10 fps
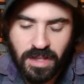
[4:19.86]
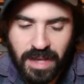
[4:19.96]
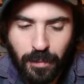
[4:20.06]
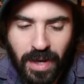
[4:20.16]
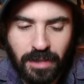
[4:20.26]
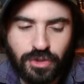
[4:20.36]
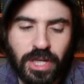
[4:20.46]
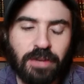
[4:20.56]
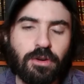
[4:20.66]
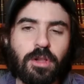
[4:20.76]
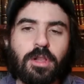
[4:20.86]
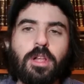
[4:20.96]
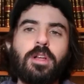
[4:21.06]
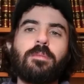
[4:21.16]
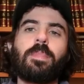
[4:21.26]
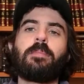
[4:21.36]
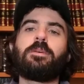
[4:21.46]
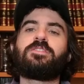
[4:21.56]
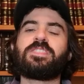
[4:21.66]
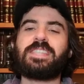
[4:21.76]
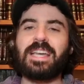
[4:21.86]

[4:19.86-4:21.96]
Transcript: that while in general mitzvahs